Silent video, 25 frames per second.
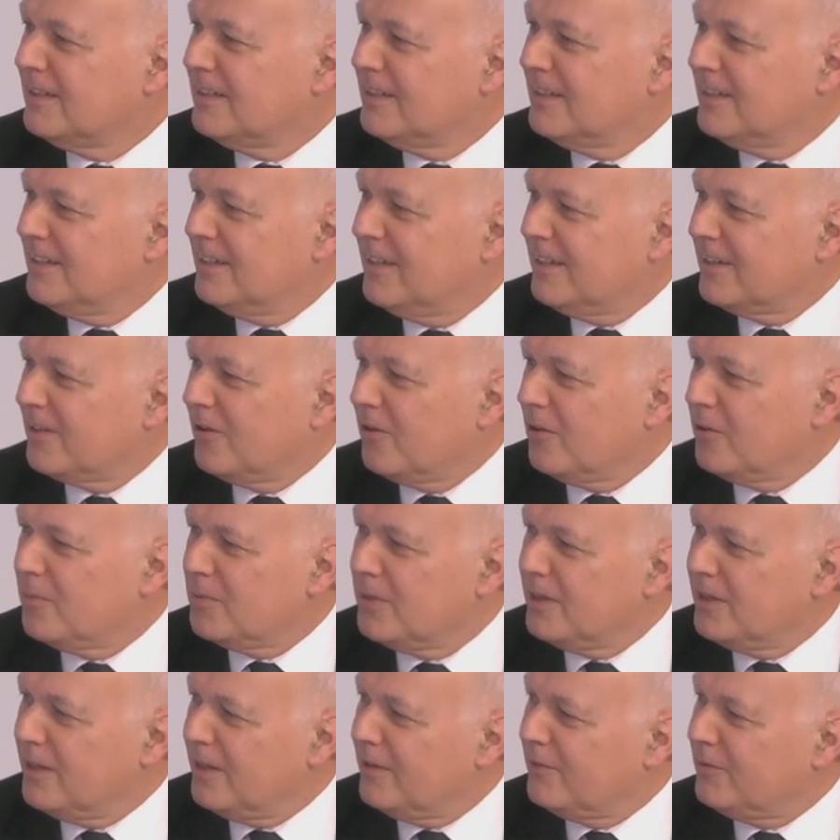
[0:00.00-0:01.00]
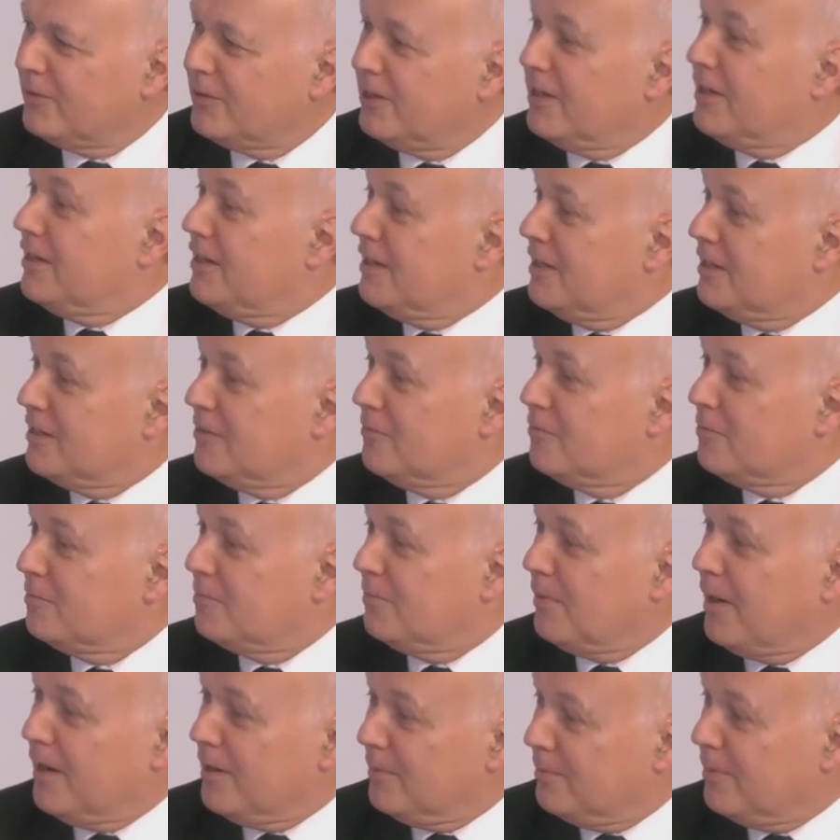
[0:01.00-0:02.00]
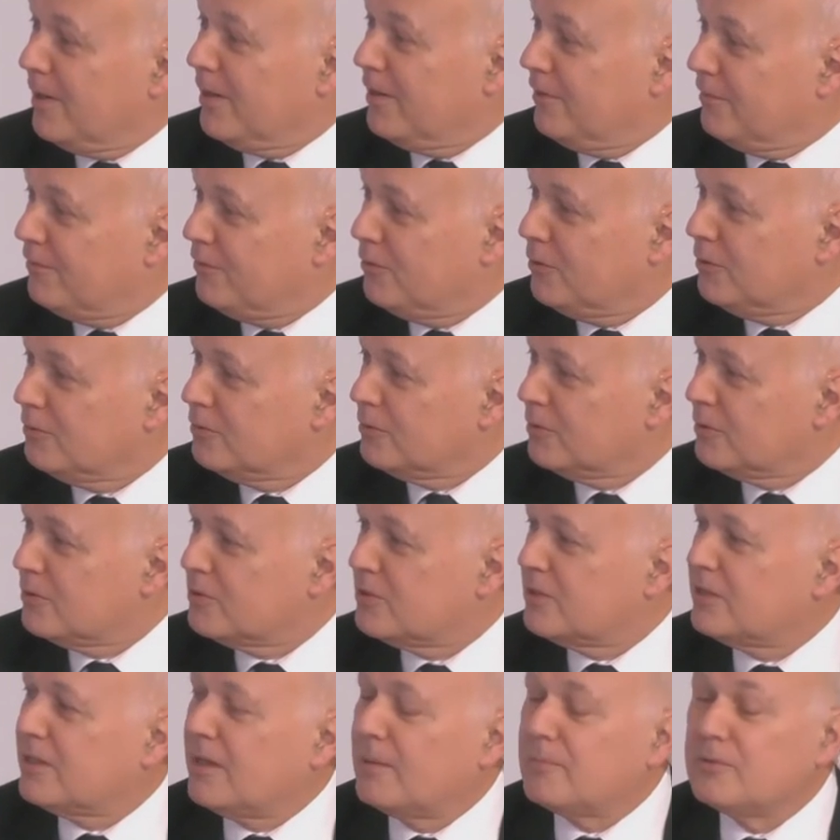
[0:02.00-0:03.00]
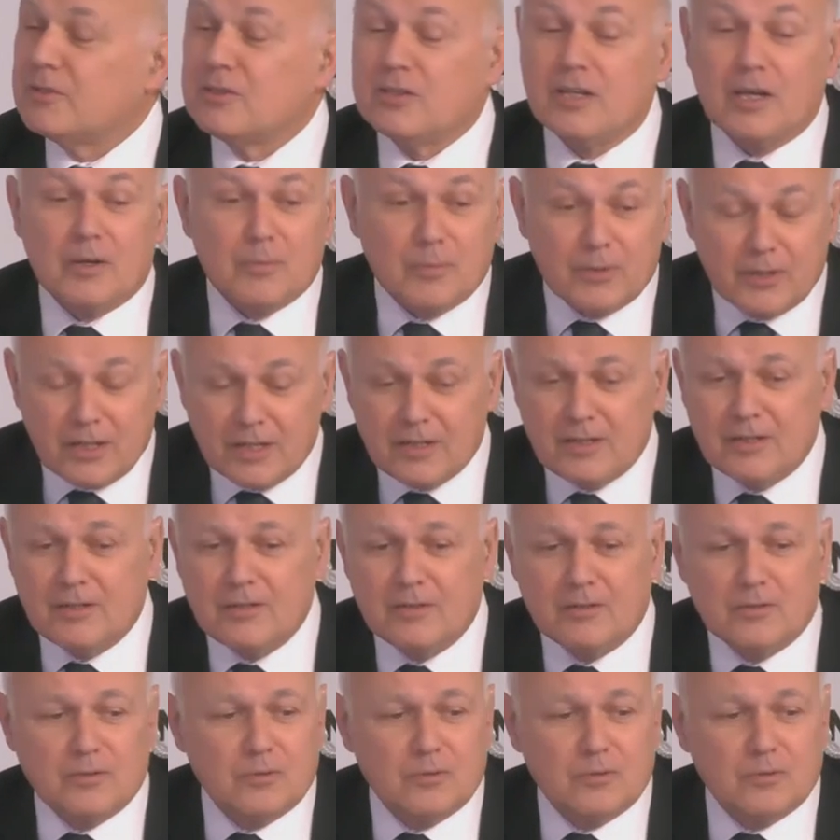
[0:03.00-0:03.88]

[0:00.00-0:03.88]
economy and therefore doesn't need to abide by the full rules of the WTO. Well, they do.